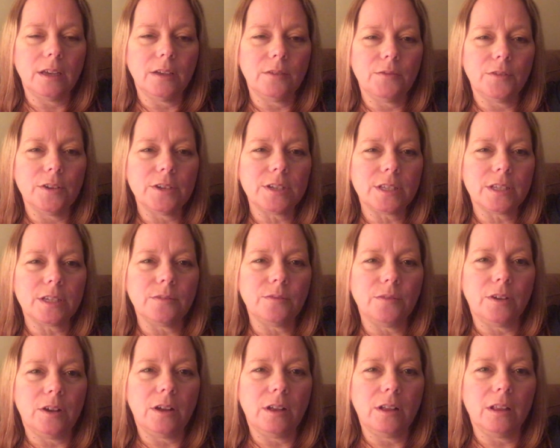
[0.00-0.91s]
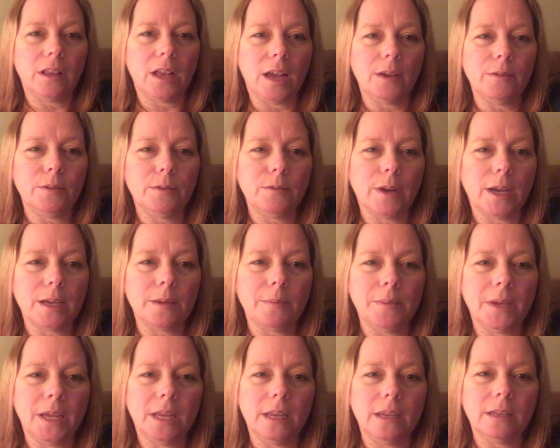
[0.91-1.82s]
first of all, I would
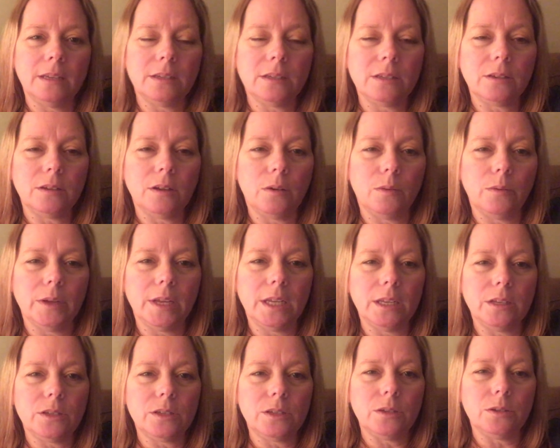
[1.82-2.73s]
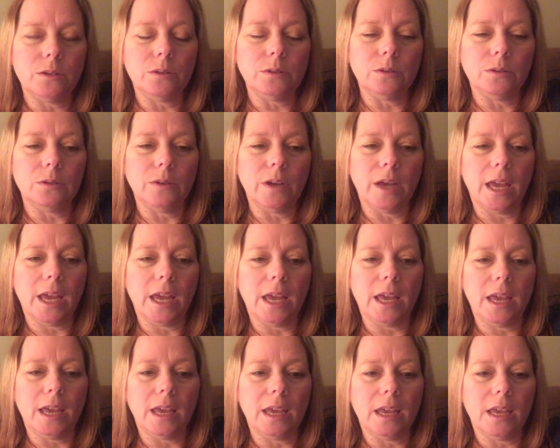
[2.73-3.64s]
recommend going to
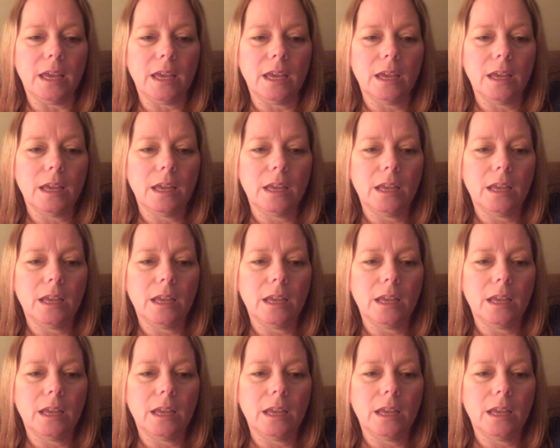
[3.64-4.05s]
a